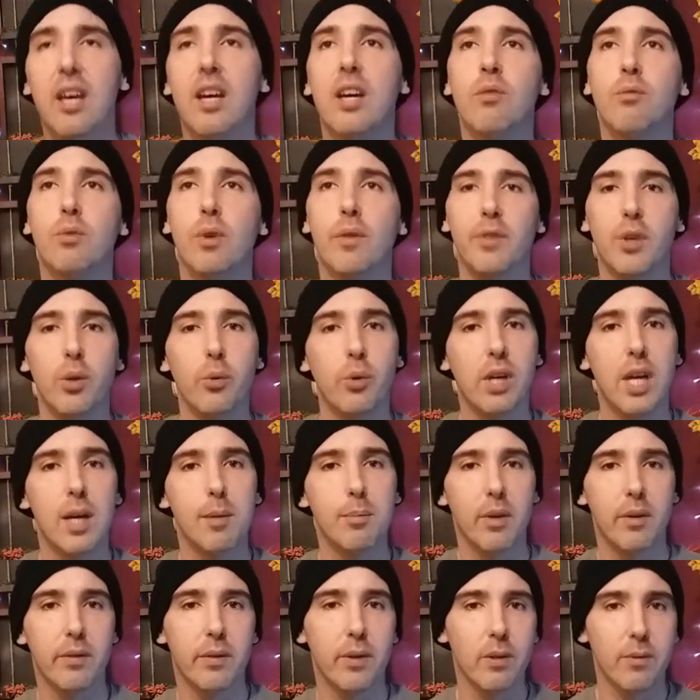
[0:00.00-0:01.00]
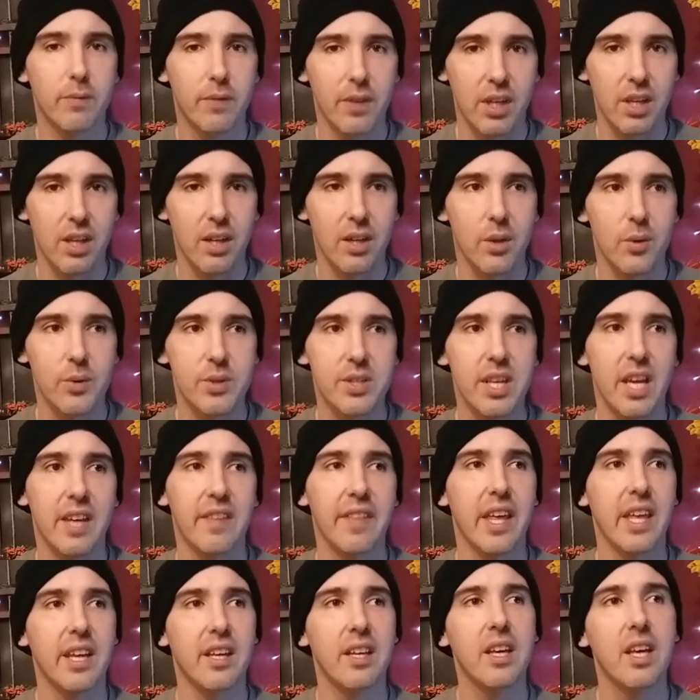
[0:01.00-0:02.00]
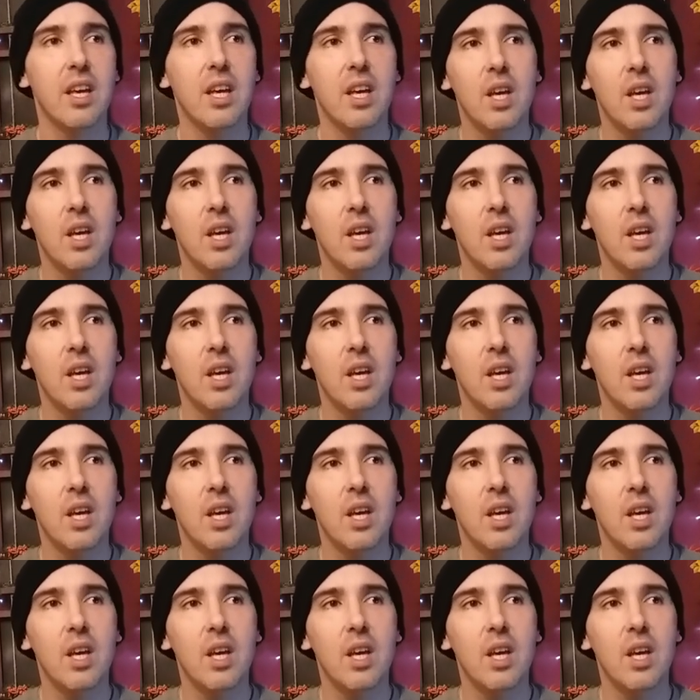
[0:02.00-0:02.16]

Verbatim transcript: review a couple of her videos, and then